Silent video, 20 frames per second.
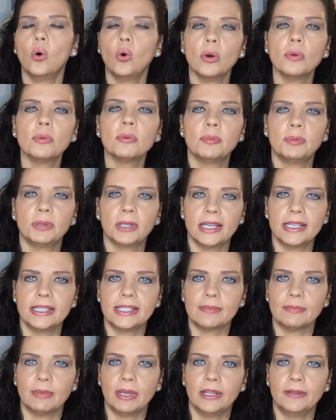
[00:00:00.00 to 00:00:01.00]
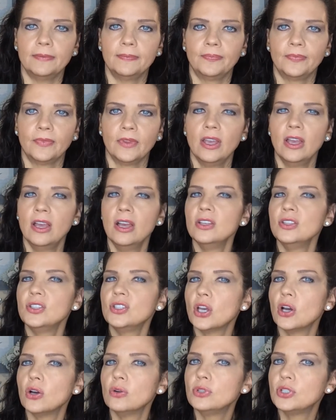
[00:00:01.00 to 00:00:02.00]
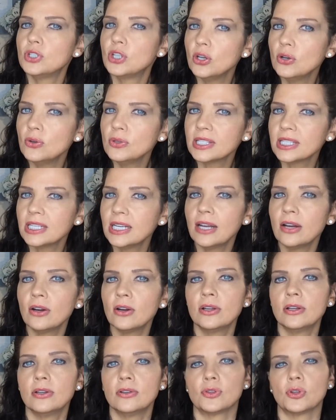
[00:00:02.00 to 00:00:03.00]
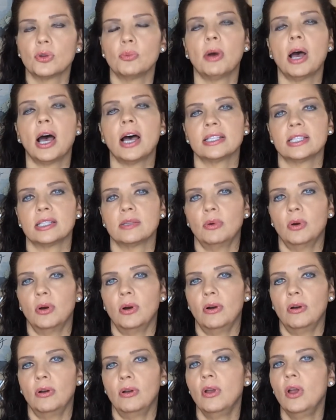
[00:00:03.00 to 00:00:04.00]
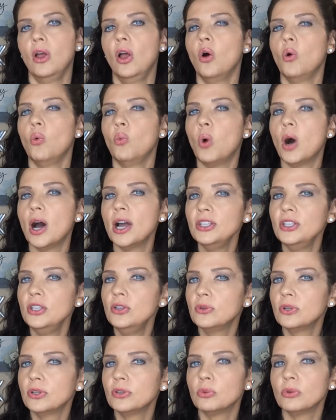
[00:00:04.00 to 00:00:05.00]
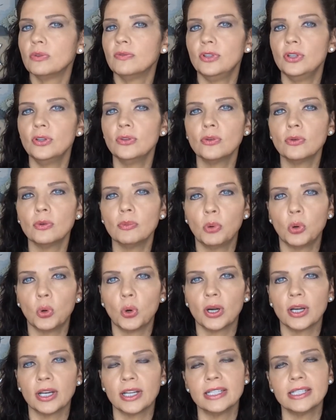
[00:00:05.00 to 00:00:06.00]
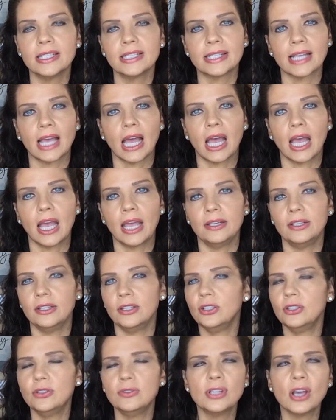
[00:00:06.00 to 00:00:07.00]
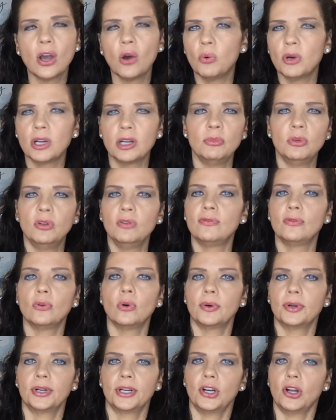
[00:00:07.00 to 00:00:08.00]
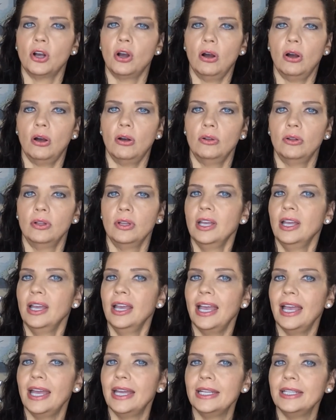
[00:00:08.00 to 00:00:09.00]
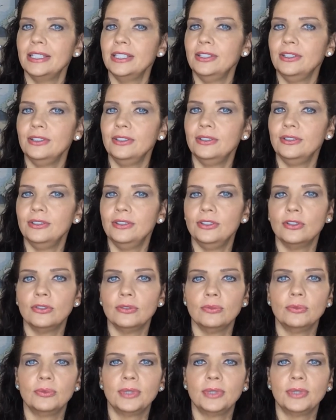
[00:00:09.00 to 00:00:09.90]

or replacement. So 2 scenarios are possible. One, you can review the report and decide you don't want to move forward at all, and you